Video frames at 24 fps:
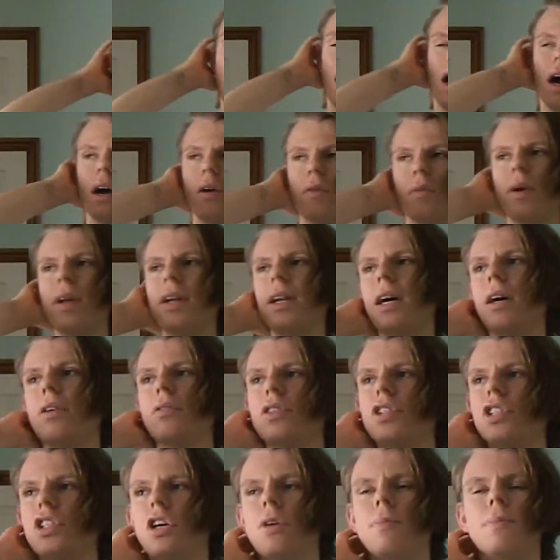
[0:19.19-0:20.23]
I went
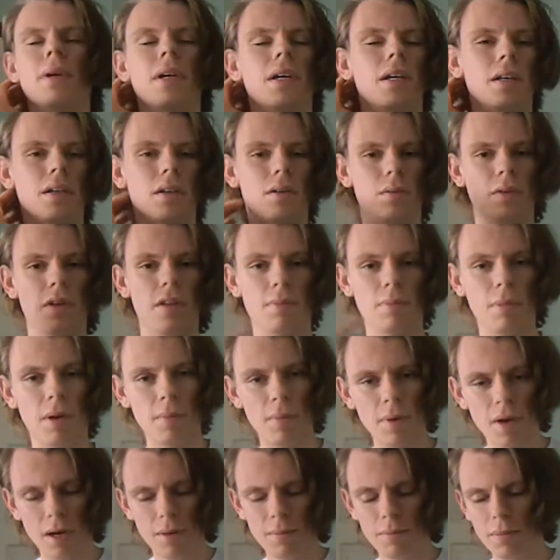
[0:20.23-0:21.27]
out shopping with my
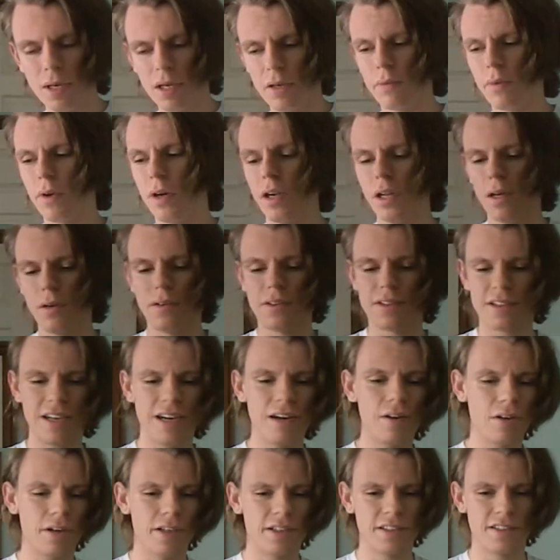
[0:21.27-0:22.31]
mum, and while I was
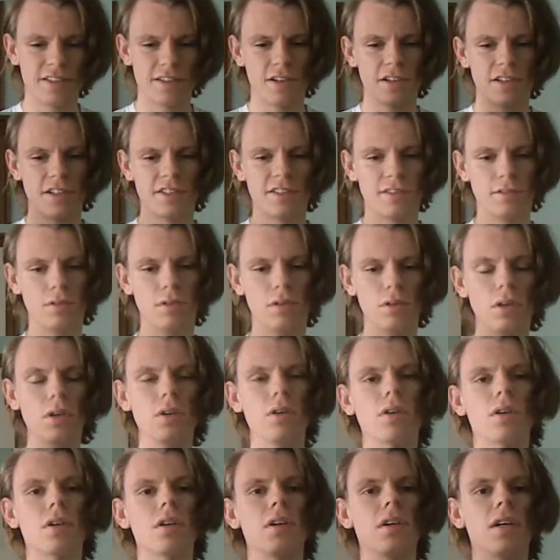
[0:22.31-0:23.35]
out, I decided to
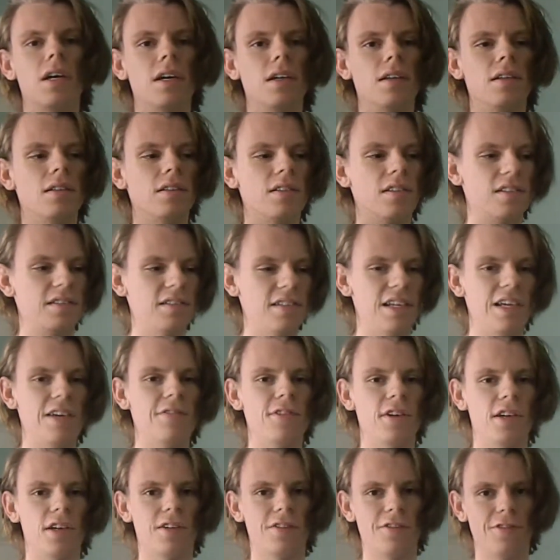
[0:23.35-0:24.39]
look to see
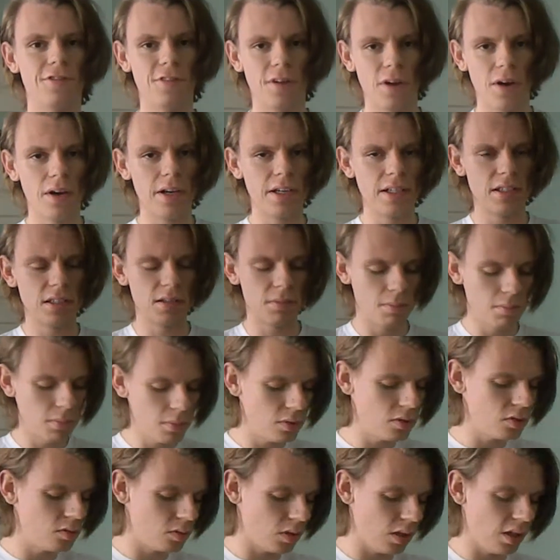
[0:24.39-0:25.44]
if I could find
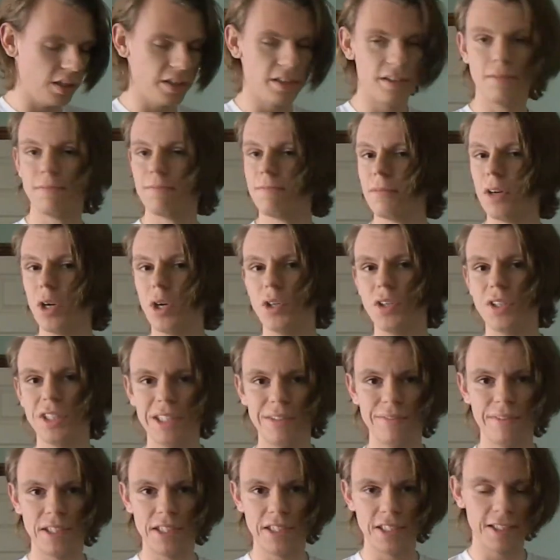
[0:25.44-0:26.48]
Moonlight on
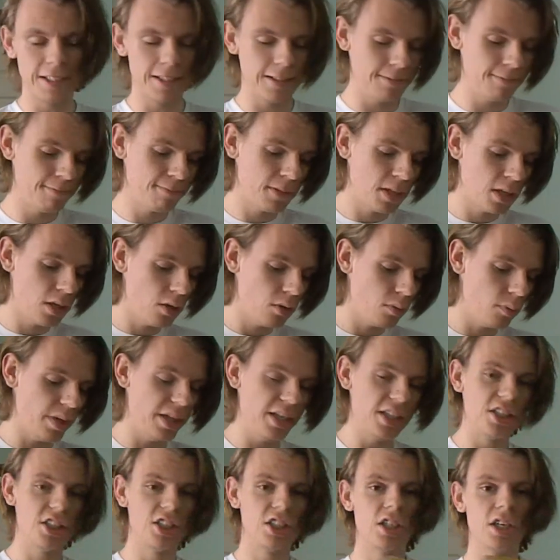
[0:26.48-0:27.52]
DVD,
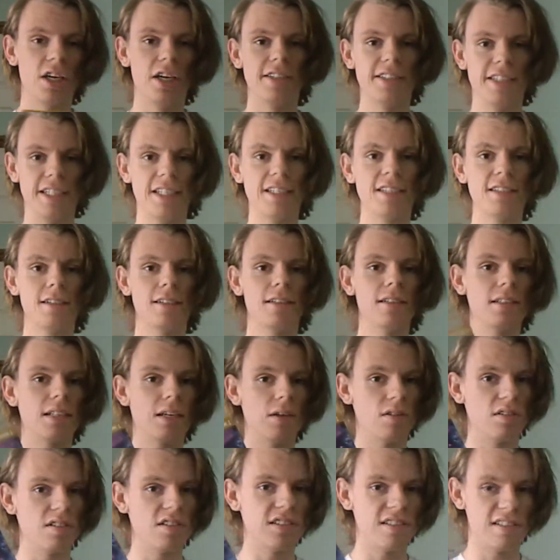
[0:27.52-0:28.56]
which I did. That
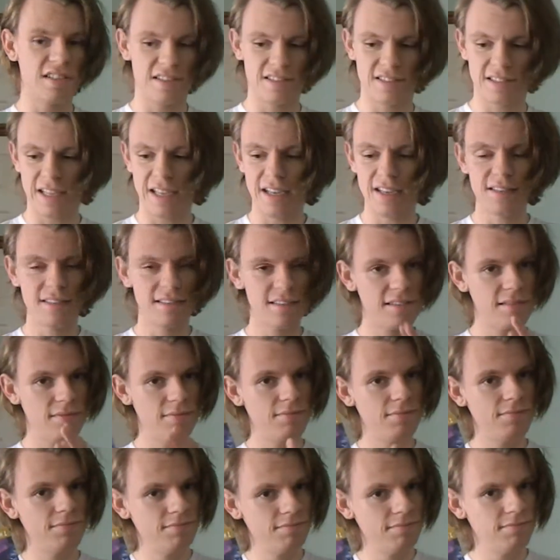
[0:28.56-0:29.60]
was a success.
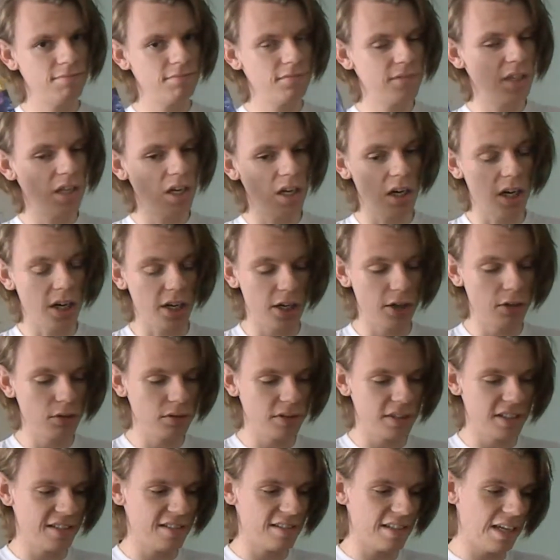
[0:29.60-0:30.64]
I
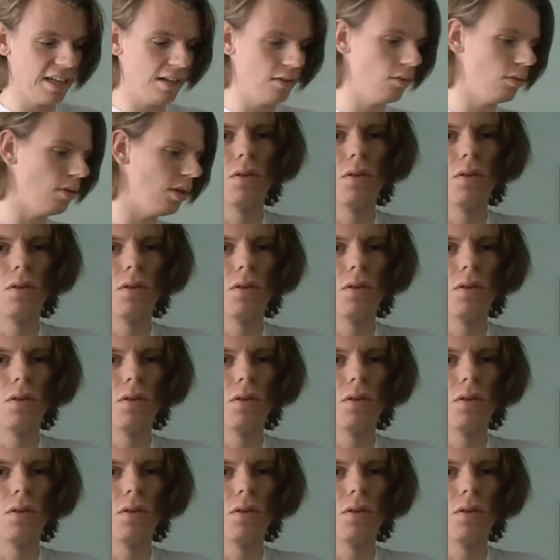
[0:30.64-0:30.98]
own this now.